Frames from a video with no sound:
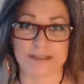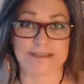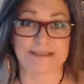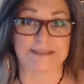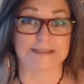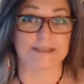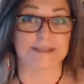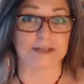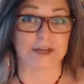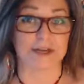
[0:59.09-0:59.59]

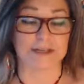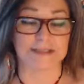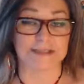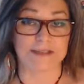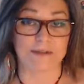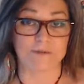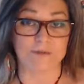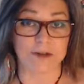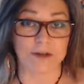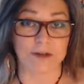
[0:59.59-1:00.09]
This is not
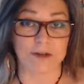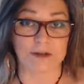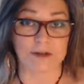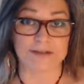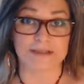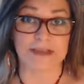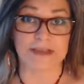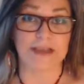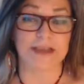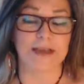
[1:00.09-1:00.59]

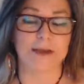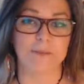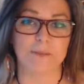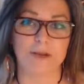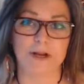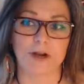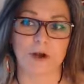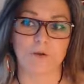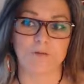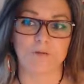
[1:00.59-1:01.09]
difficult,
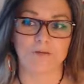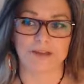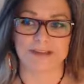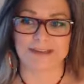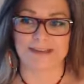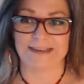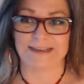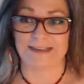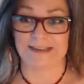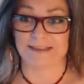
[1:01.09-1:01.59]
but
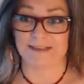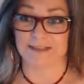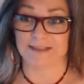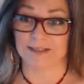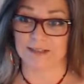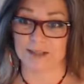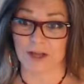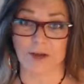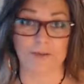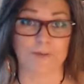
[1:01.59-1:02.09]
hopefully
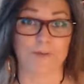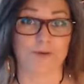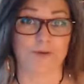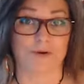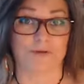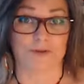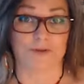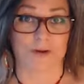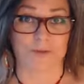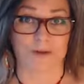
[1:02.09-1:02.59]
it's thought
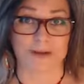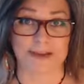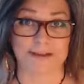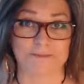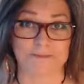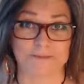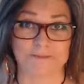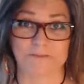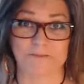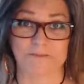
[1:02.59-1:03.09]

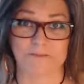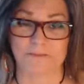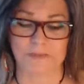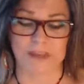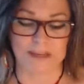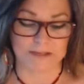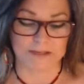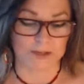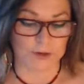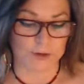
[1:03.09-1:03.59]
provoking.
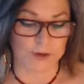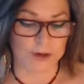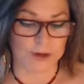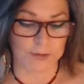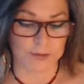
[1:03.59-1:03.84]
So